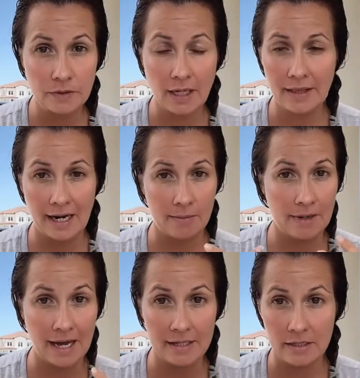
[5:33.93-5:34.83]
that I'm
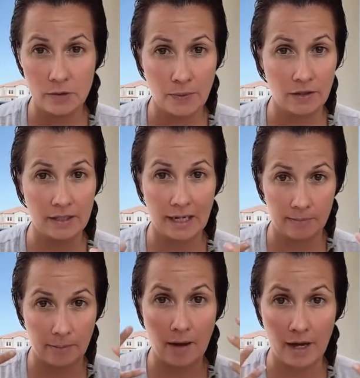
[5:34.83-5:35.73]
not spirit, that
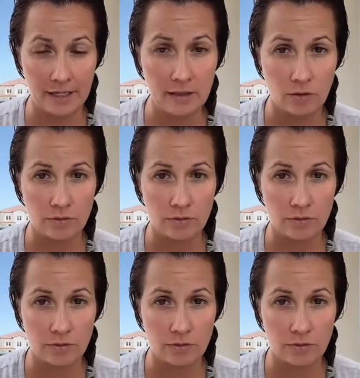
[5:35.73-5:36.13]
I'm a body.